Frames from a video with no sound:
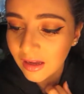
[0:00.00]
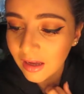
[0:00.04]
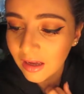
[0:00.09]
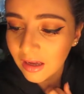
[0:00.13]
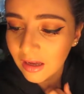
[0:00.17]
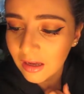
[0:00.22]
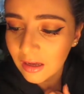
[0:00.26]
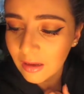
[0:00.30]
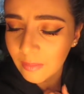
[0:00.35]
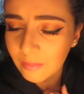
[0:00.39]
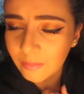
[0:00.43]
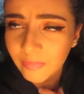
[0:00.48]

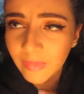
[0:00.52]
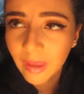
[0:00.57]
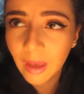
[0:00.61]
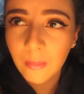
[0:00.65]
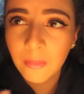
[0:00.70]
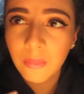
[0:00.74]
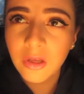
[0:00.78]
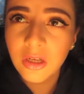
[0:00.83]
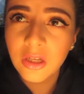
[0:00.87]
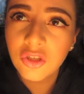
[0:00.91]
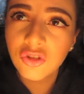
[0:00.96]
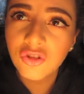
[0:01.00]
I'm
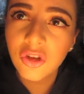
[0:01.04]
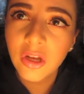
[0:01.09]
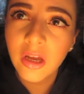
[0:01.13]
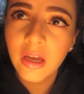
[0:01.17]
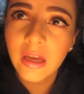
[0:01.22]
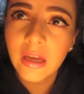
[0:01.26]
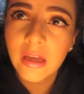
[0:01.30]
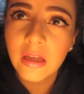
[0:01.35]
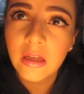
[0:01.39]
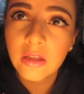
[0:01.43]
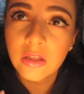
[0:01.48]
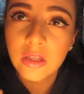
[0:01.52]
gonna
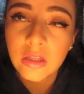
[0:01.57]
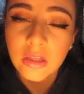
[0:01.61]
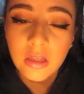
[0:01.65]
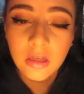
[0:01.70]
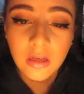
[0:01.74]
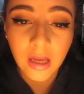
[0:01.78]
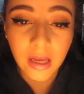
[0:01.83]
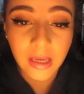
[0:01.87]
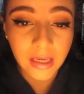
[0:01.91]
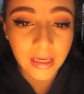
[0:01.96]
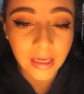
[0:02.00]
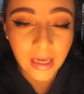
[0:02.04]
try to look.
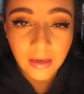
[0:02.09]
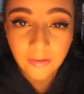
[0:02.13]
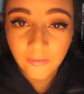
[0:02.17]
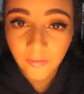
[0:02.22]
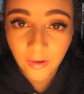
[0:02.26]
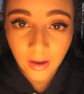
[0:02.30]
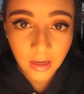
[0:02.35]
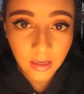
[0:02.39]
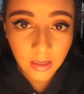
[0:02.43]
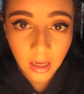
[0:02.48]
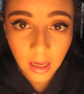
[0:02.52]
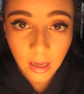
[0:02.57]

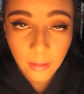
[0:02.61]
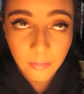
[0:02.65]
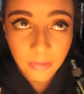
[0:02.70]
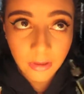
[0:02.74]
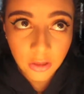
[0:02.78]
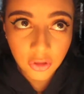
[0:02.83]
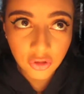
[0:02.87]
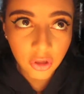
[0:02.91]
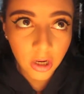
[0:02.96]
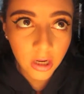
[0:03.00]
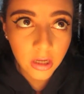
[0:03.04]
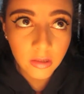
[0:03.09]
I've been
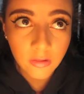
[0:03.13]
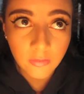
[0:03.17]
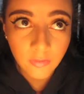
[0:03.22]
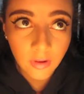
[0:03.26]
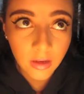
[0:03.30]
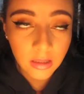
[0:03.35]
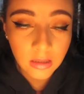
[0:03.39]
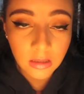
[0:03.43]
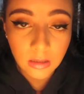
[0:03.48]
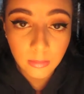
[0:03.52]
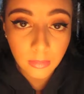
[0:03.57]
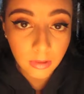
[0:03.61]
trying to
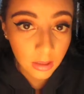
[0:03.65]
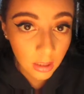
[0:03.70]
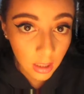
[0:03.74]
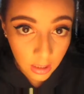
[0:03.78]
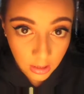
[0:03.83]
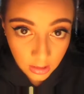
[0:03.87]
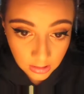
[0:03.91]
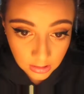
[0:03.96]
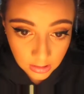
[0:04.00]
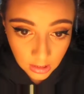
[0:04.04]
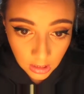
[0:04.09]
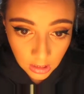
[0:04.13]
find the
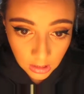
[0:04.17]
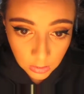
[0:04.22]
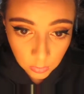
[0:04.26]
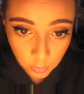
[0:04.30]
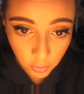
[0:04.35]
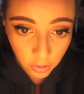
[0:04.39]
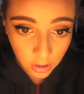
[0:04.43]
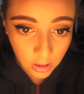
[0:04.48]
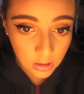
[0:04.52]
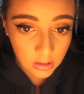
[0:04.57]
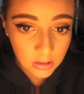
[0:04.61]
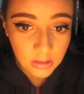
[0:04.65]
Milani setting
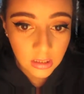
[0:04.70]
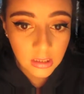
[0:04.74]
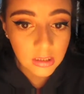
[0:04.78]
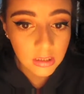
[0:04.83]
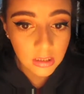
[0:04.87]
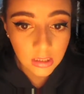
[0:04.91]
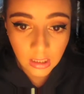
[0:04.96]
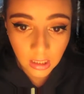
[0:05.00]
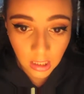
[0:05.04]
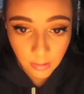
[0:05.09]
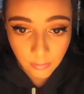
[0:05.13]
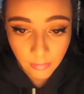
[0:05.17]
spray since
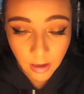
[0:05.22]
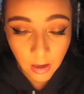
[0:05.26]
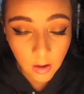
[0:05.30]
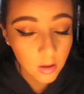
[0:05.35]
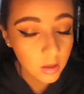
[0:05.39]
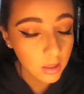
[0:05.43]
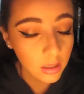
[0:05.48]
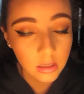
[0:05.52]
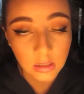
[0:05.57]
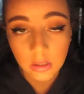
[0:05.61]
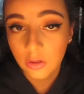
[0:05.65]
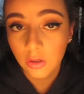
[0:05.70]
it came out.
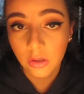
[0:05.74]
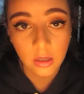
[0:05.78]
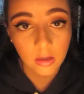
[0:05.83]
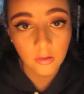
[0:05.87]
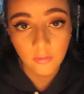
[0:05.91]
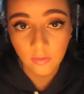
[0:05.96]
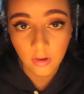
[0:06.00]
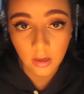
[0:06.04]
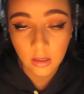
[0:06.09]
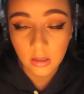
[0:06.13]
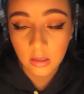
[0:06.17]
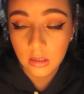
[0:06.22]
I still can't
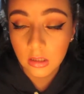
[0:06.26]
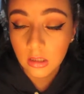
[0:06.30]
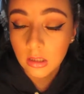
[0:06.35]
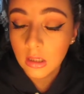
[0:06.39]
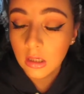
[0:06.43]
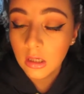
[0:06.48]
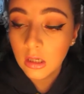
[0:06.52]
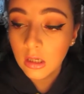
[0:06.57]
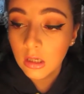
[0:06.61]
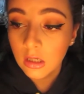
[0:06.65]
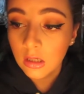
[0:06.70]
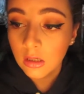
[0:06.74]
find it,
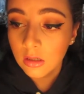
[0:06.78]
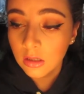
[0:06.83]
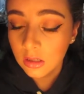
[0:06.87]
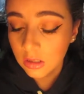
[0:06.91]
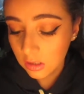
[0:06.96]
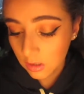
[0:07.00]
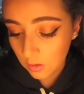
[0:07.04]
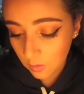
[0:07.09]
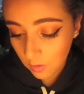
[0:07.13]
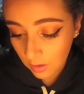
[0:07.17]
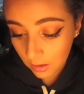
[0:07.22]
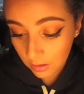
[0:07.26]

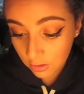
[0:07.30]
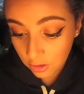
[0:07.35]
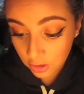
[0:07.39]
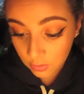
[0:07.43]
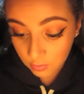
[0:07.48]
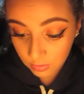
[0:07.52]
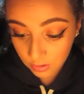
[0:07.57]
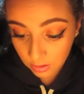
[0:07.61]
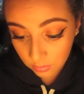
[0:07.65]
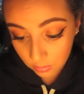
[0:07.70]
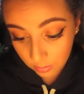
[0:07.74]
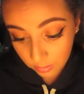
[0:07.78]
so I just
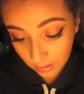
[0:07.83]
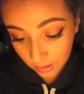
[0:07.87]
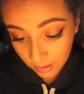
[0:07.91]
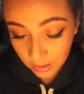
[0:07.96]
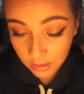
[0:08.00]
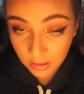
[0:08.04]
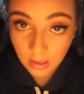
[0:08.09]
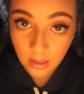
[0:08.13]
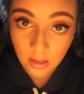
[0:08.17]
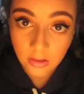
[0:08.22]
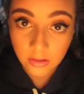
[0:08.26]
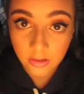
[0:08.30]
been
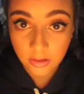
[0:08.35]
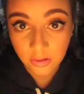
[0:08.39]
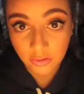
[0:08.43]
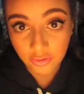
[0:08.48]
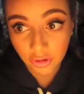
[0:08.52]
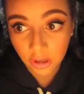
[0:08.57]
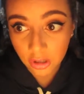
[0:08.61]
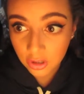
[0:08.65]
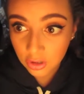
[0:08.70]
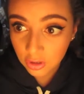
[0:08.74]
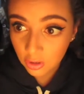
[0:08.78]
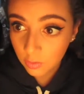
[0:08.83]
buying other
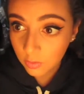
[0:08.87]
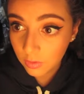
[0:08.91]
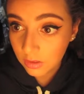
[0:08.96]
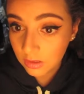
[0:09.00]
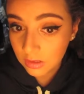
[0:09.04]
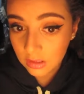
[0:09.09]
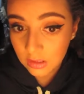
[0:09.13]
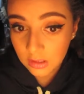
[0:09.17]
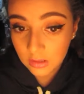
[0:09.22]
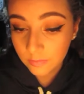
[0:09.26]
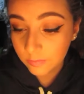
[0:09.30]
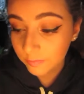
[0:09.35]
drugstore
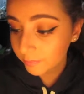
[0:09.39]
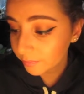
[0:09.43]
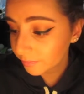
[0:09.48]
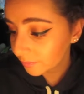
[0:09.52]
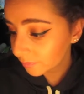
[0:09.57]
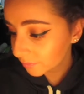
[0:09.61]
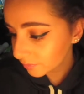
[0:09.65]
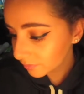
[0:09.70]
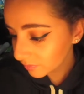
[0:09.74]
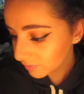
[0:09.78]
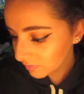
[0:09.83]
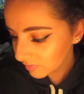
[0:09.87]
ones,
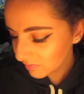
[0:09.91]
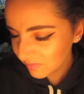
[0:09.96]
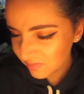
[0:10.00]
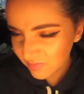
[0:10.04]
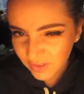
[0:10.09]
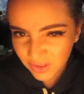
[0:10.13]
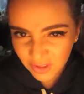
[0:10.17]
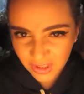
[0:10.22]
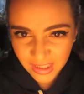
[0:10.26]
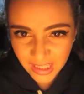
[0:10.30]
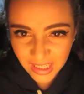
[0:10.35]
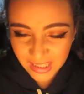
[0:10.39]

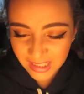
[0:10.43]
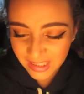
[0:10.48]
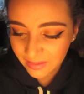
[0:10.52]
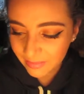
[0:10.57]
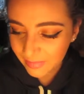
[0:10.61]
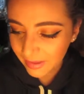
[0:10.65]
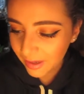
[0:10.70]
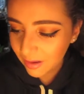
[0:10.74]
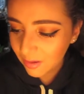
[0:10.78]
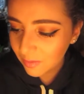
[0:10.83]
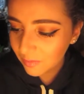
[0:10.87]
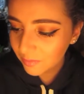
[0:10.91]
test them
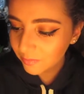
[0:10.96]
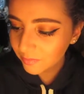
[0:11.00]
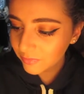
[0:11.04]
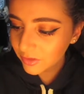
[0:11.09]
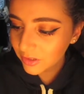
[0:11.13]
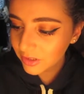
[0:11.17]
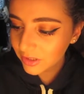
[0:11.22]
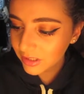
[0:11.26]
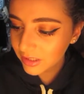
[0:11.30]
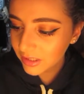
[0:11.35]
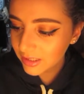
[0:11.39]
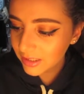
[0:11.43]
out.
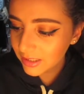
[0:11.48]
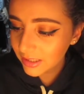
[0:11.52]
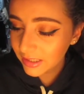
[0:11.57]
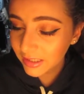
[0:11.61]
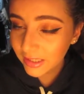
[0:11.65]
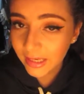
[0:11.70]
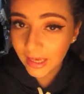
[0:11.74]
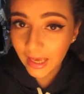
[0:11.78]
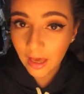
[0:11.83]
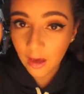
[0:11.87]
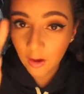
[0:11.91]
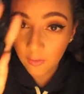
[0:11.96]
So this is the
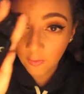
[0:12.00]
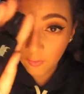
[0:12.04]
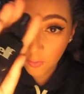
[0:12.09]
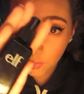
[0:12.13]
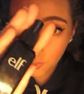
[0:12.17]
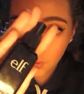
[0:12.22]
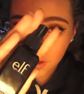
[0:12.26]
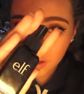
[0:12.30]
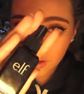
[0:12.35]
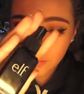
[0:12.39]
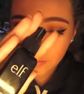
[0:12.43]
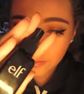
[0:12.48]
e.l.f.
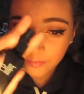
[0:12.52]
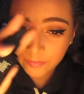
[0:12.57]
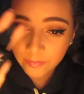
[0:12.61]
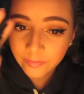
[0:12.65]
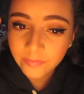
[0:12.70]
one.